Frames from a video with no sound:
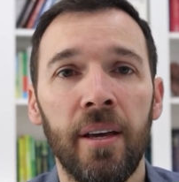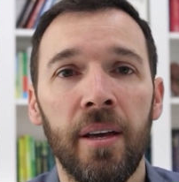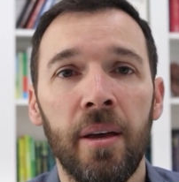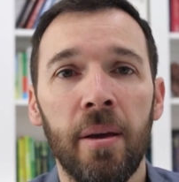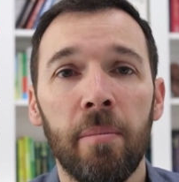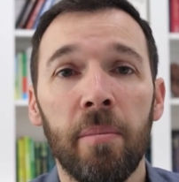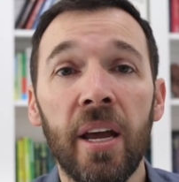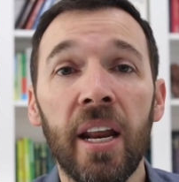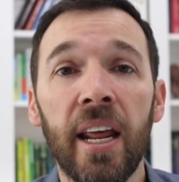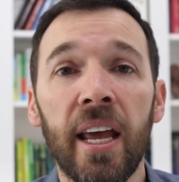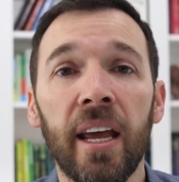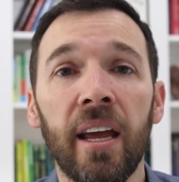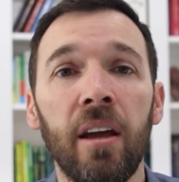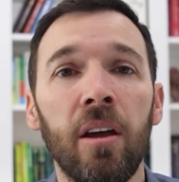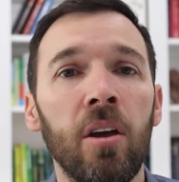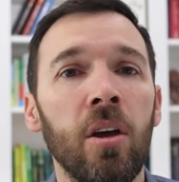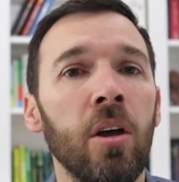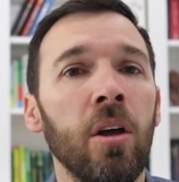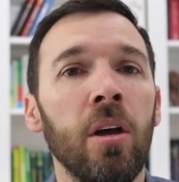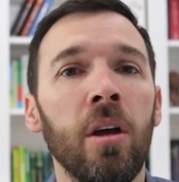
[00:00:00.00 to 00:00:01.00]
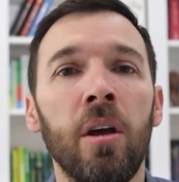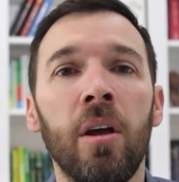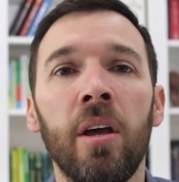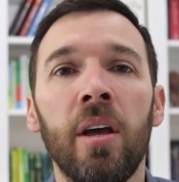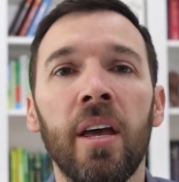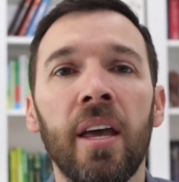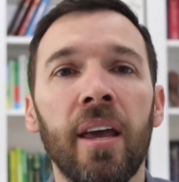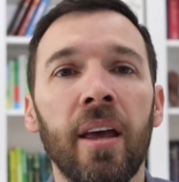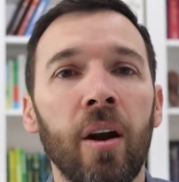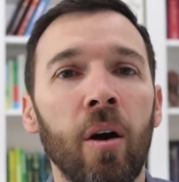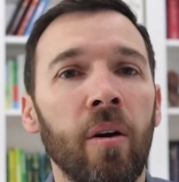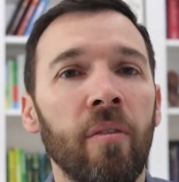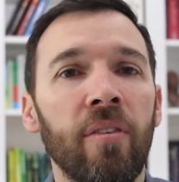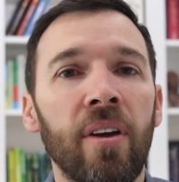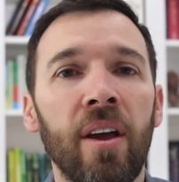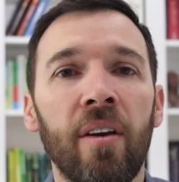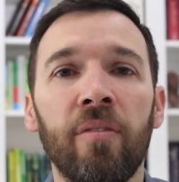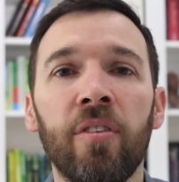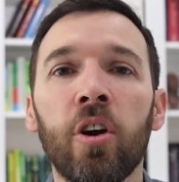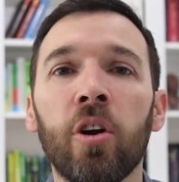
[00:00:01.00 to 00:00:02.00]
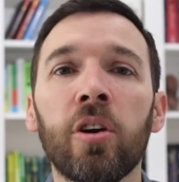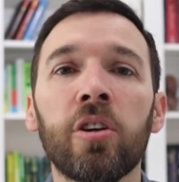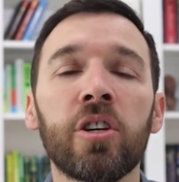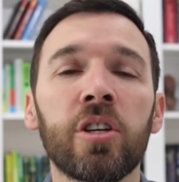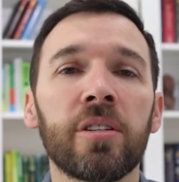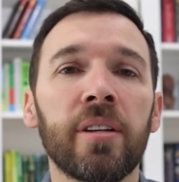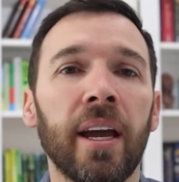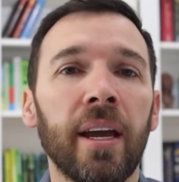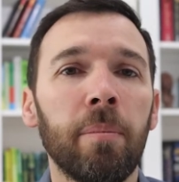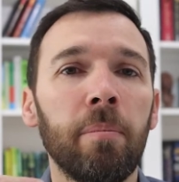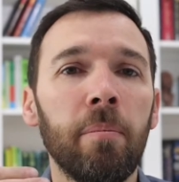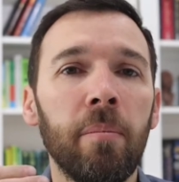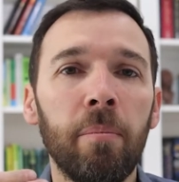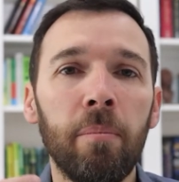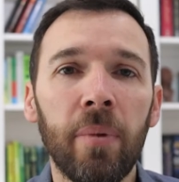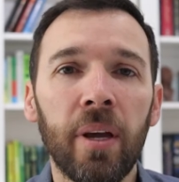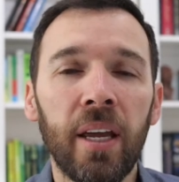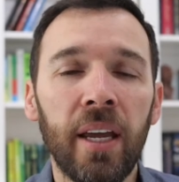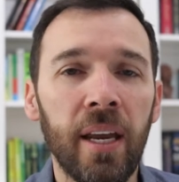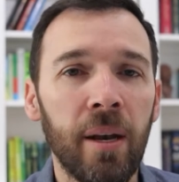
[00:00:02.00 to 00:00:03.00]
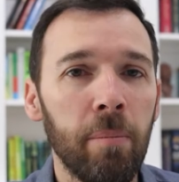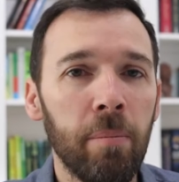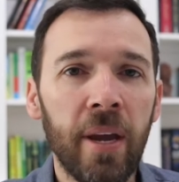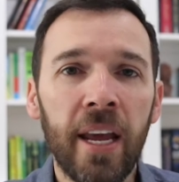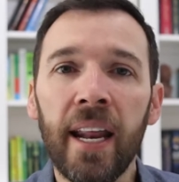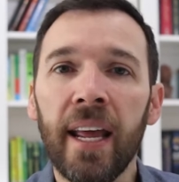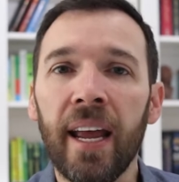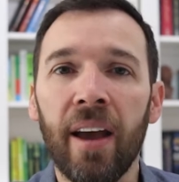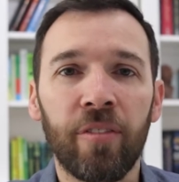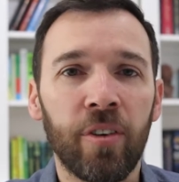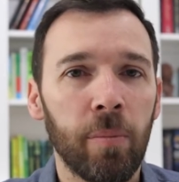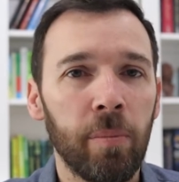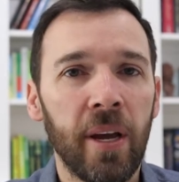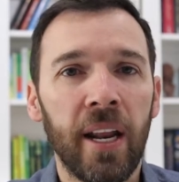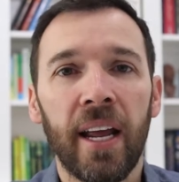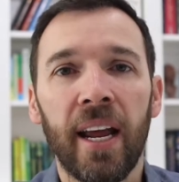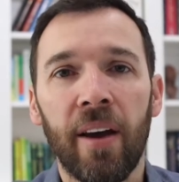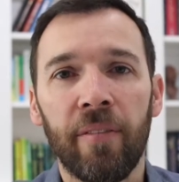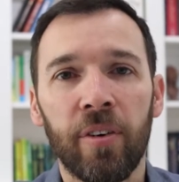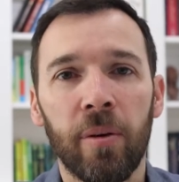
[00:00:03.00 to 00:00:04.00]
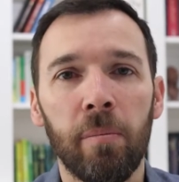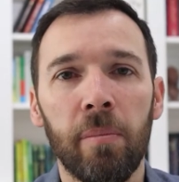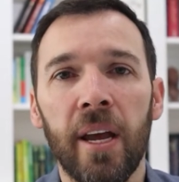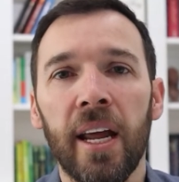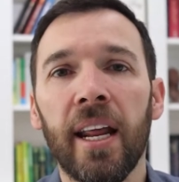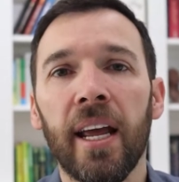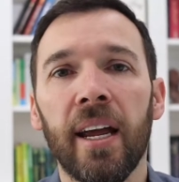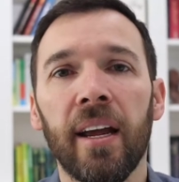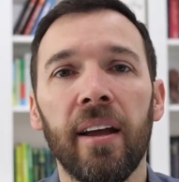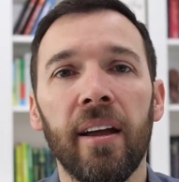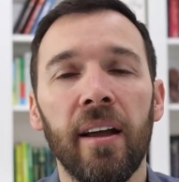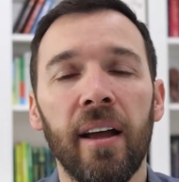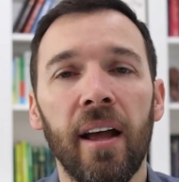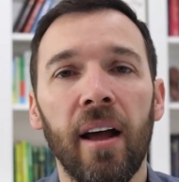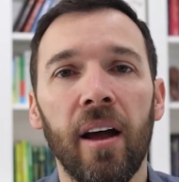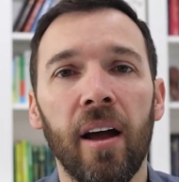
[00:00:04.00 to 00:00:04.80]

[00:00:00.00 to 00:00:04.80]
Meaning, if you're just in meeting after meeting after meeting,